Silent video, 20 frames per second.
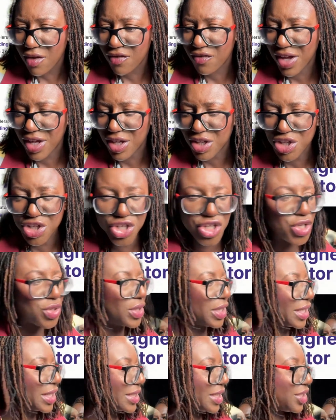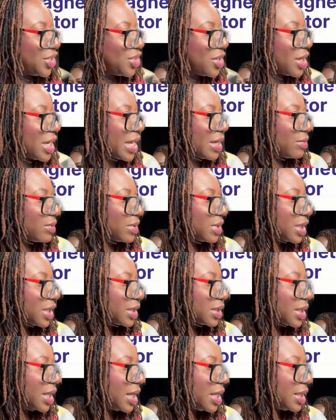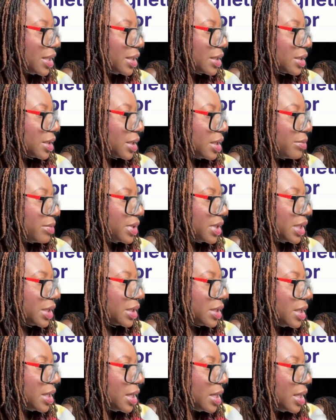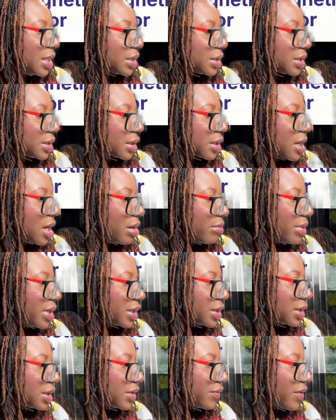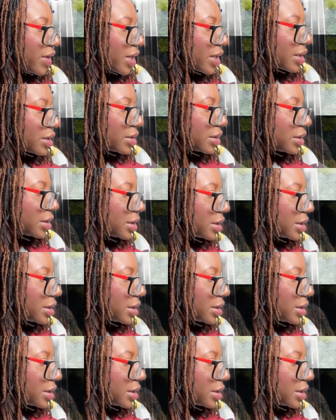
Thank you, LinkedIn. I hate when it does that. LinkedIn. Let me see the comments if I can